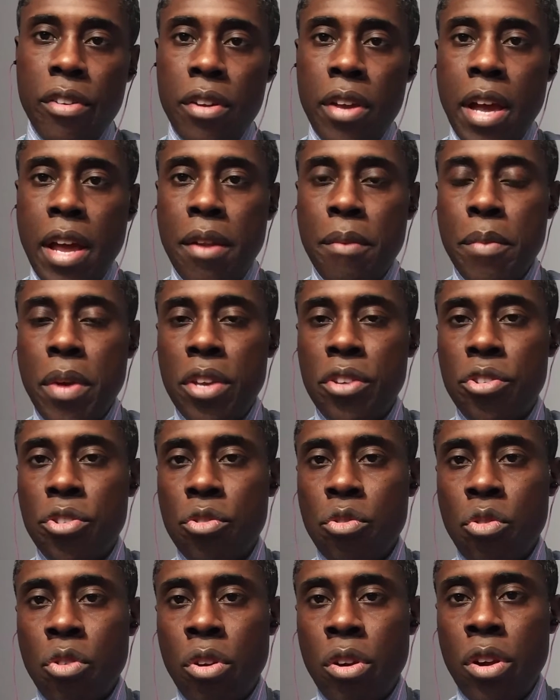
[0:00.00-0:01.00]
You got to make
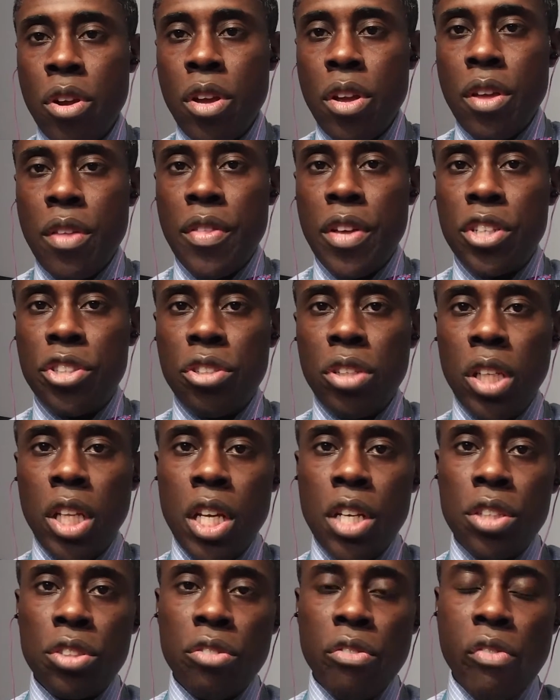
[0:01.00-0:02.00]
sure that your
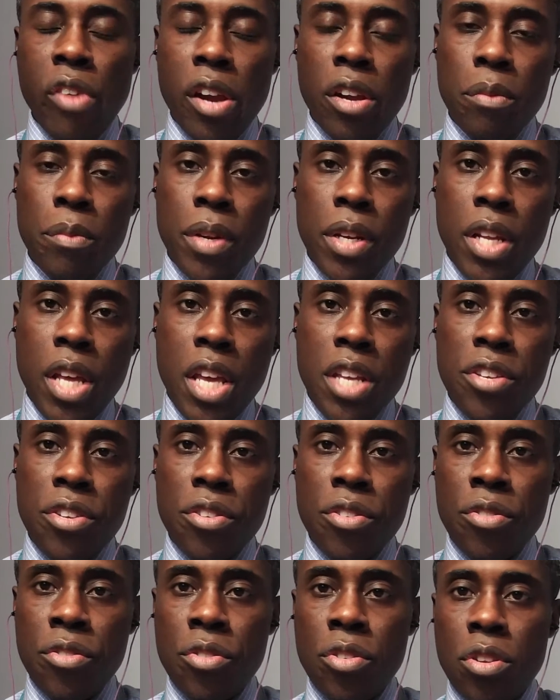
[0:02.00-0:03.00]
letters or
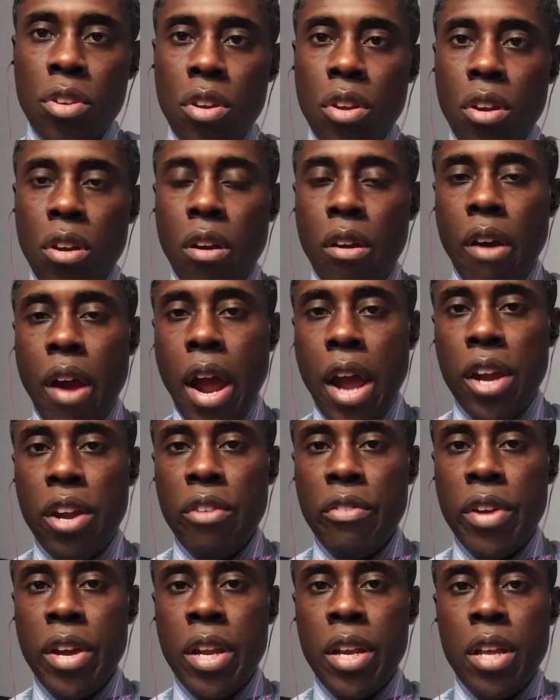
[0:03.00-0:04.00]
recommendations are
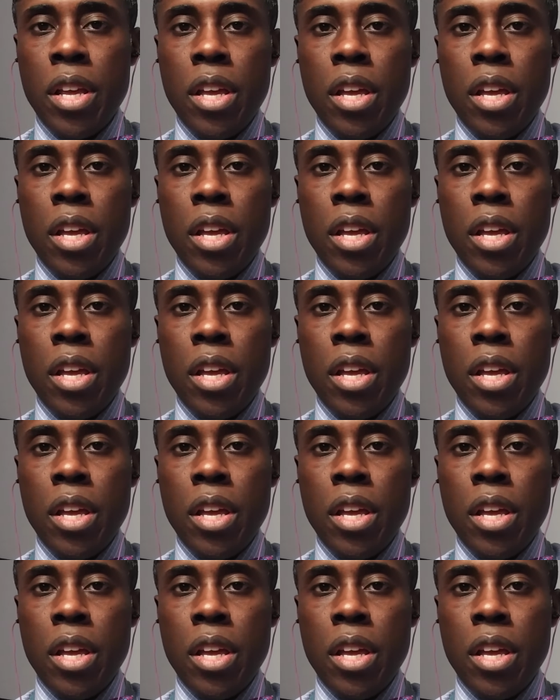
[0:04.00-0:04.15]
accurate.